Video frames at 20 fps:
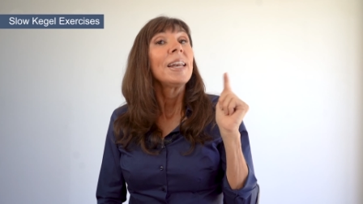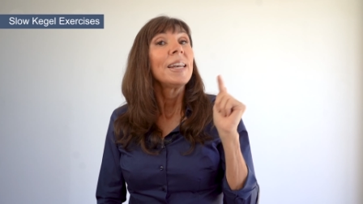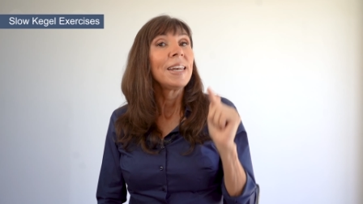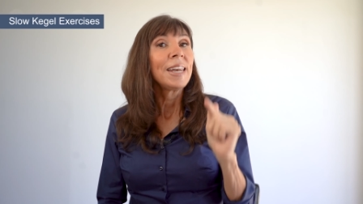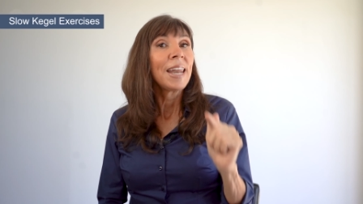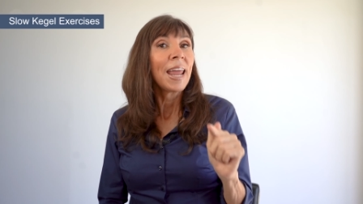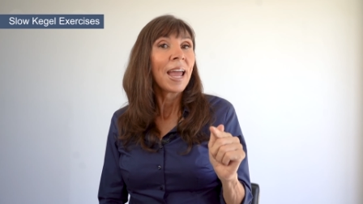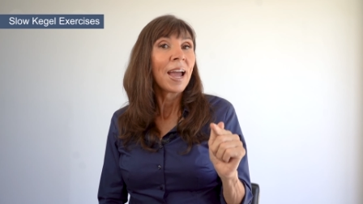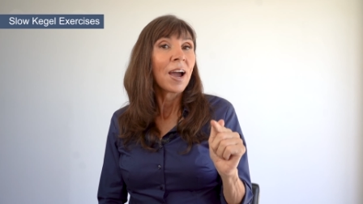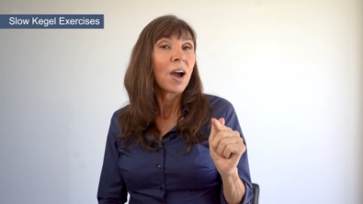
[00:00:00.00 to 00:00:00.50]

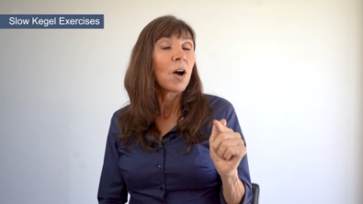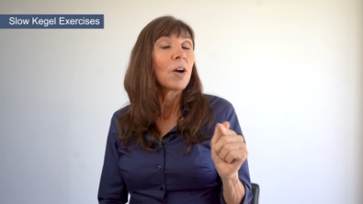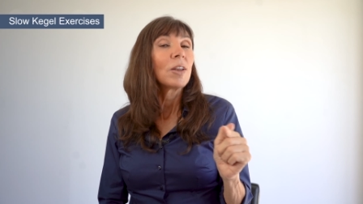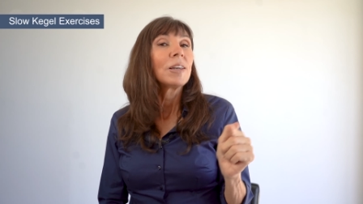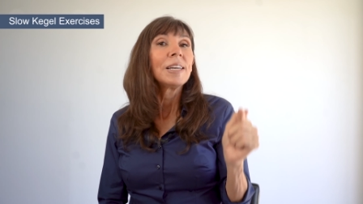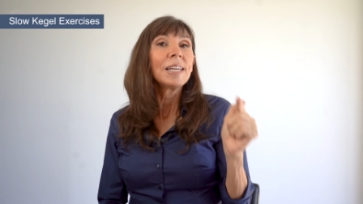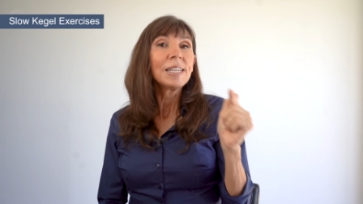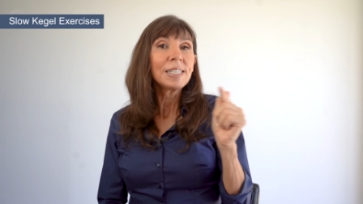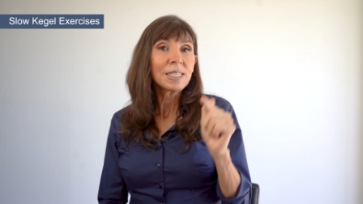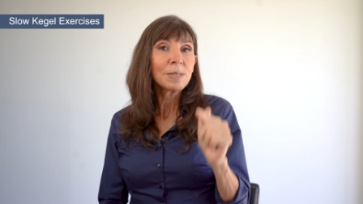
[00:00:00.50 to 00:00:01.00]
Now,
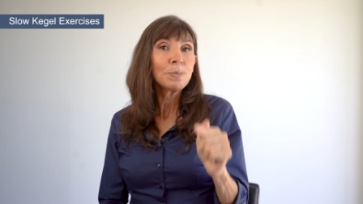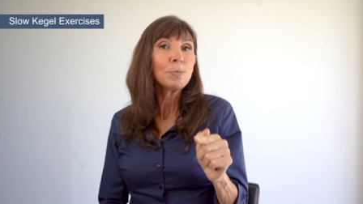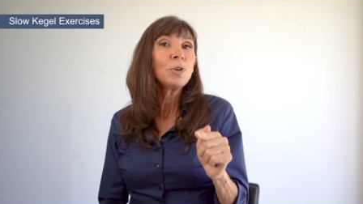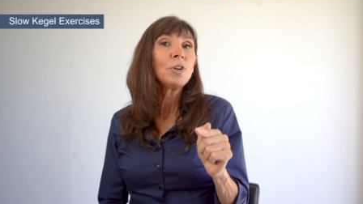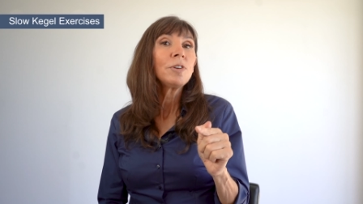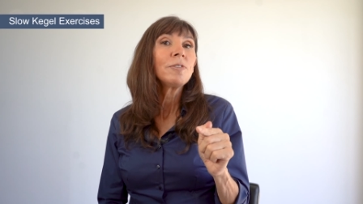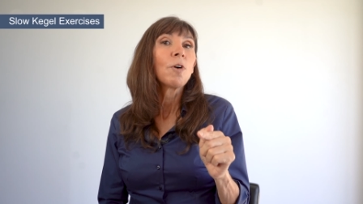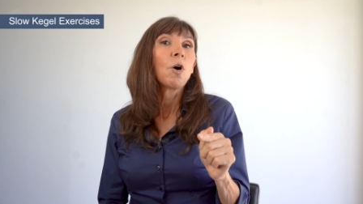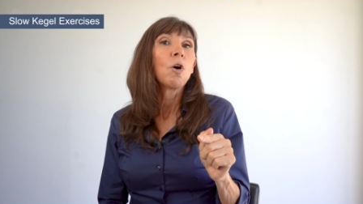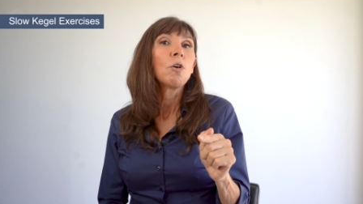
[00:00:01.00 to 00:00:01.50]
let's
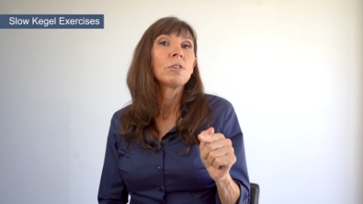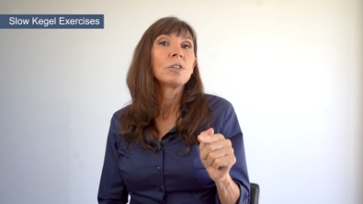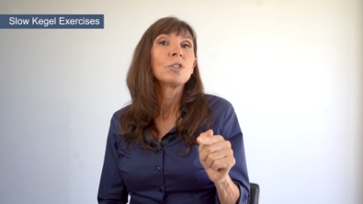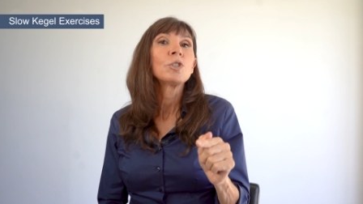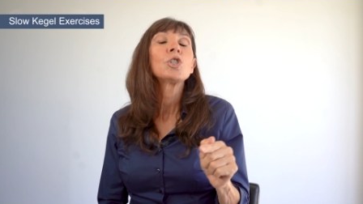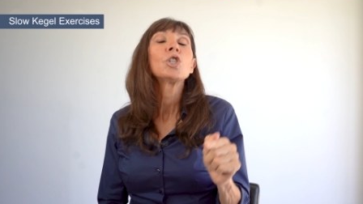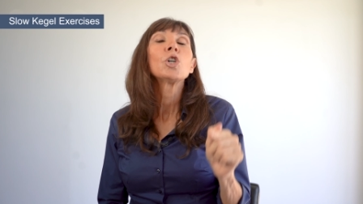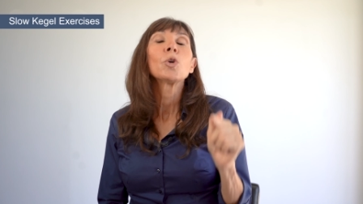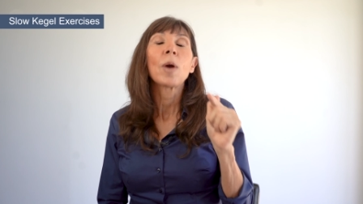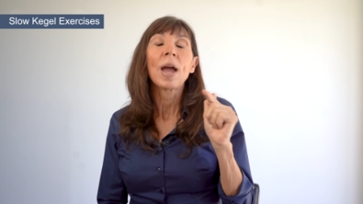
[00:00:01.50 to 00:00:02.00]
move
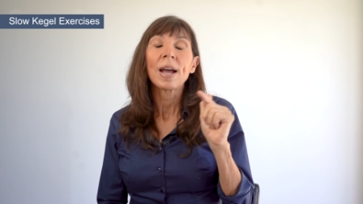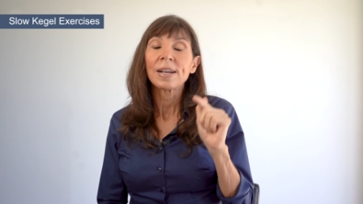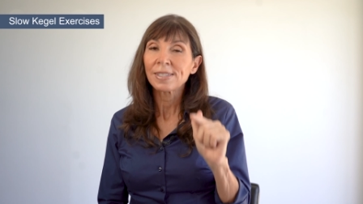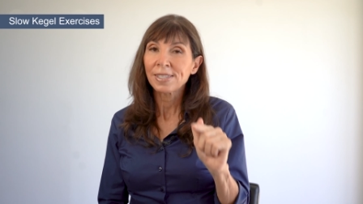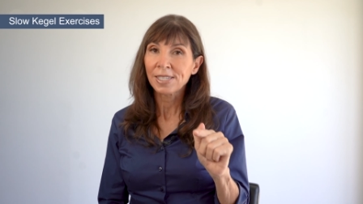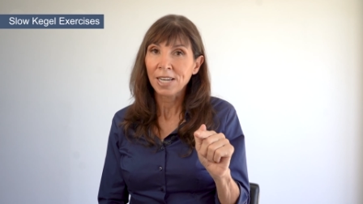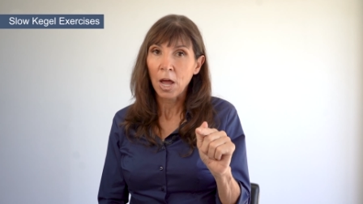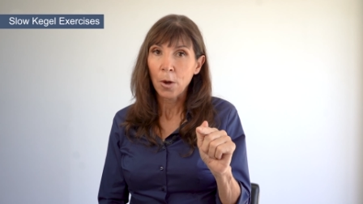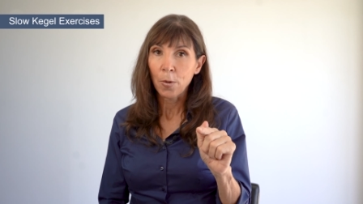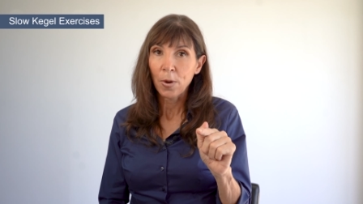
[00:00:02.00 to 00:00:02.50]
on to our
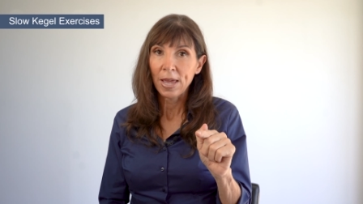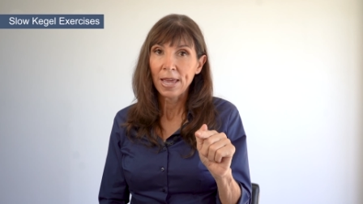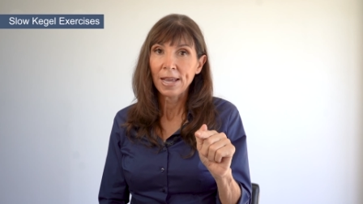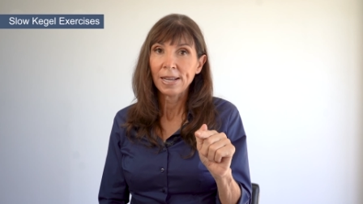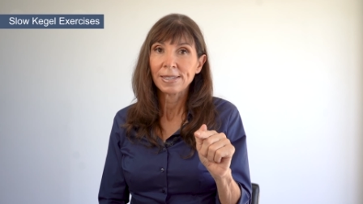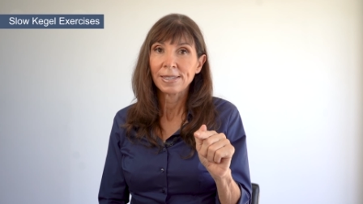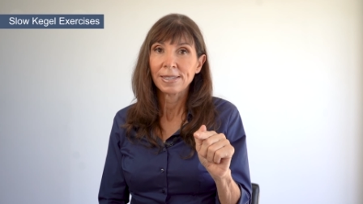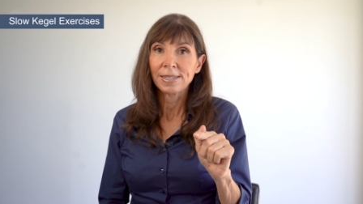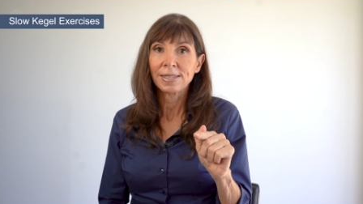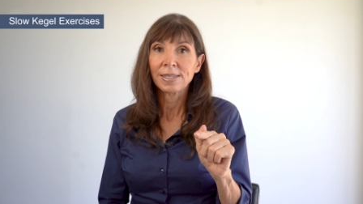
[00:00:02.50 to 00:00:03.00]
slower
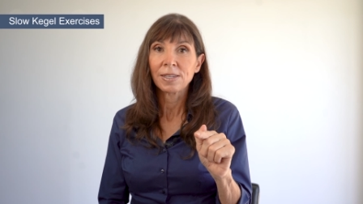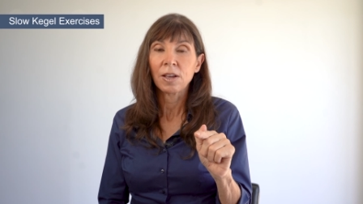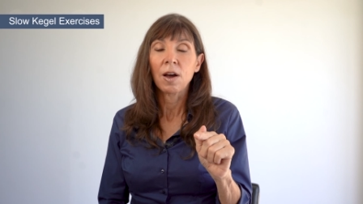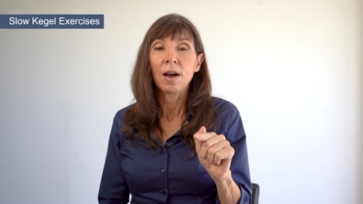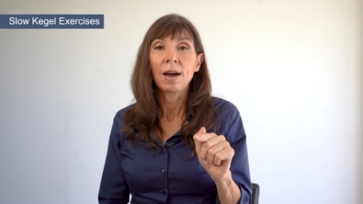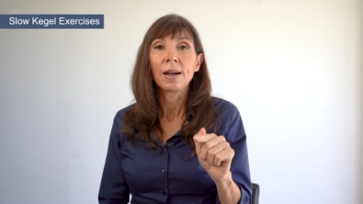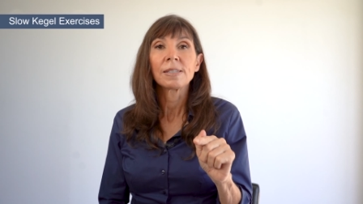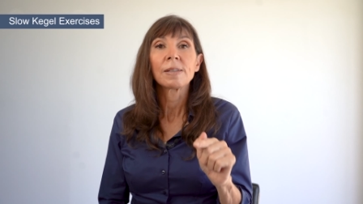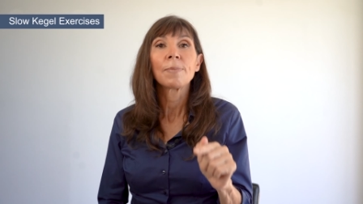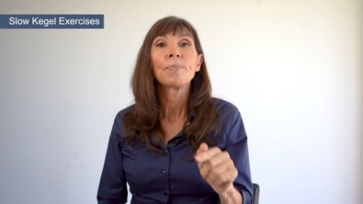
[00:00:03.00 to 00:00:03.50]

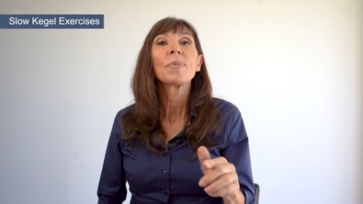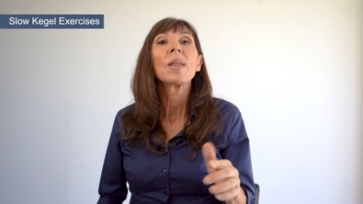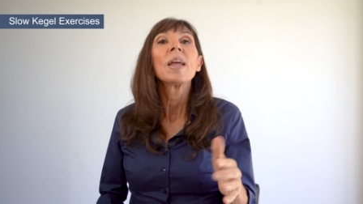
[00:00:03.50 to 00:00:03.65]
exercise.